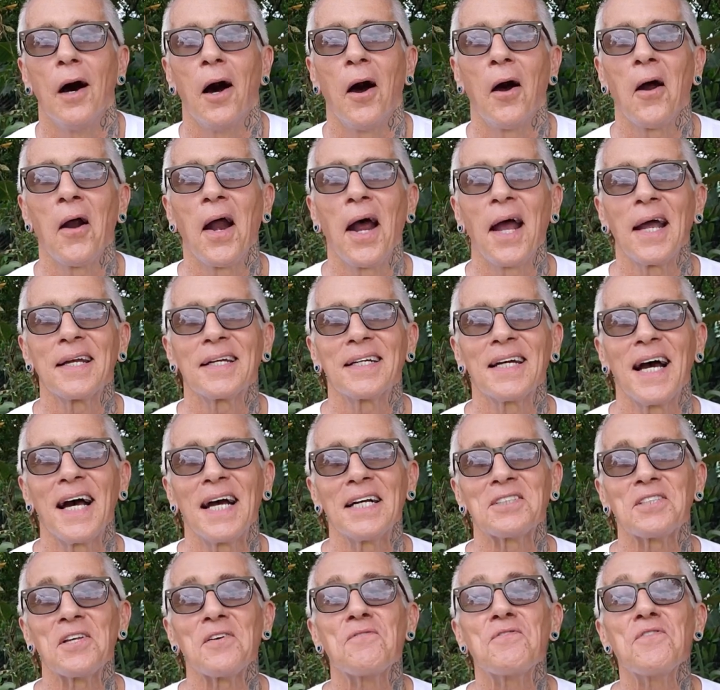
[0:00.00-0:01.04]
All right,
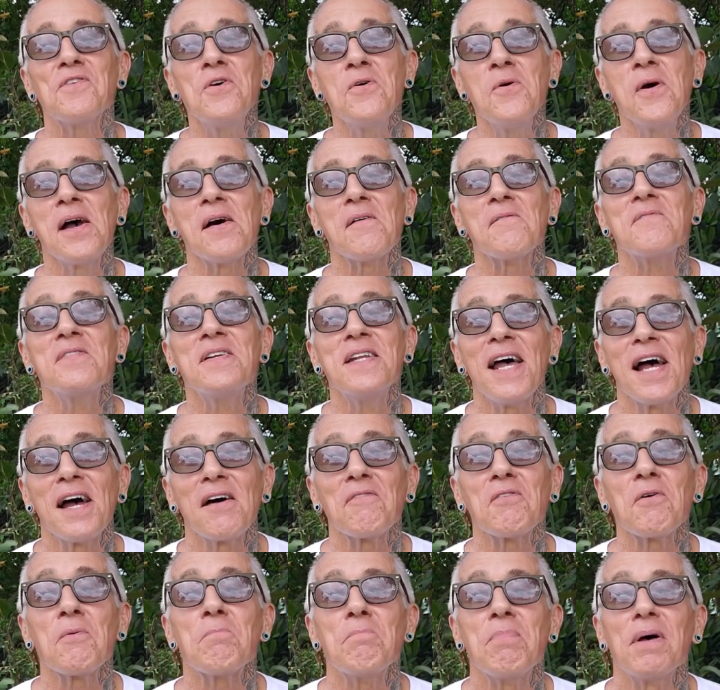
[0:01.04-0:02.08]
guys, if you have
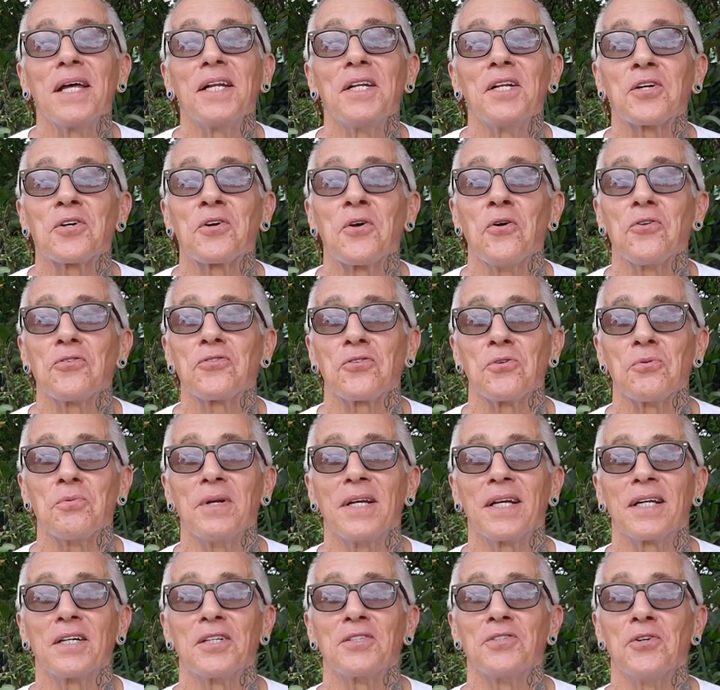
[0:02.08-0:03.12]
never been to Costa
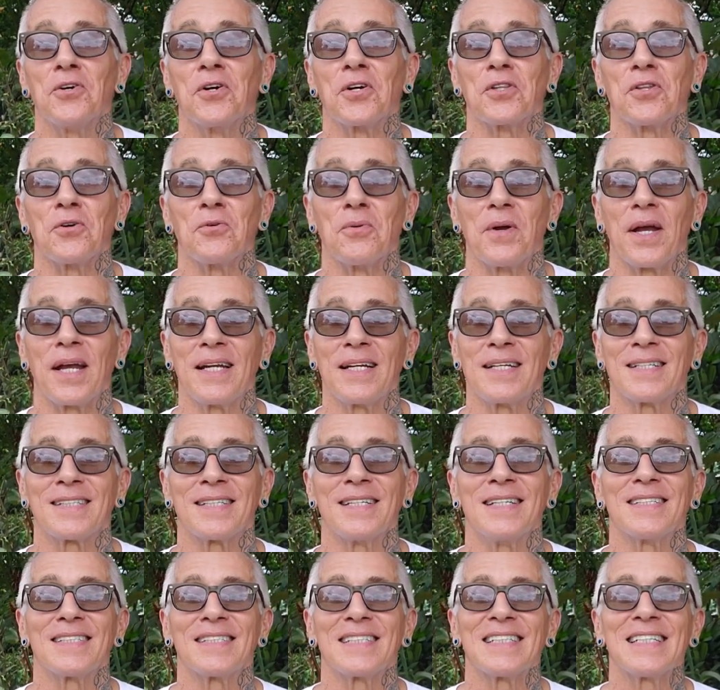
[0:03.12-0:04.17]
Rica during the rainy
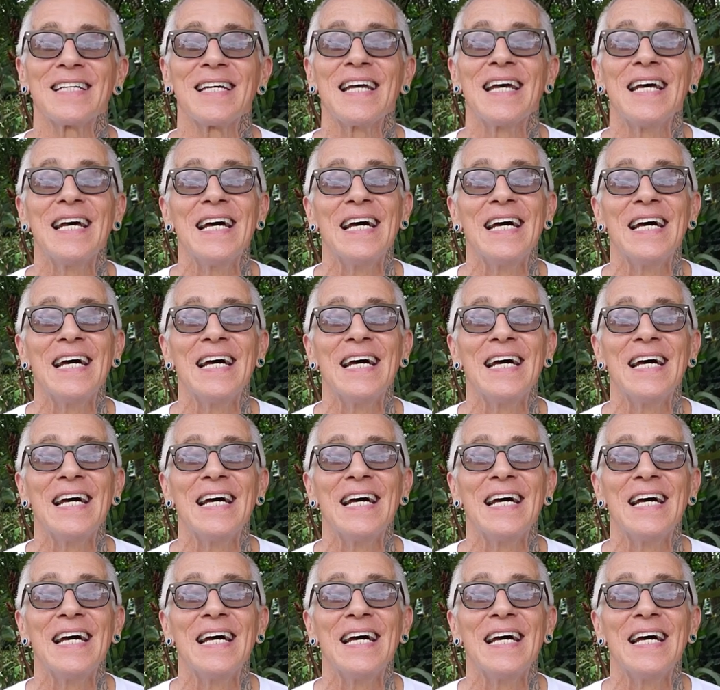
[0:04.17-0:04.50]
season,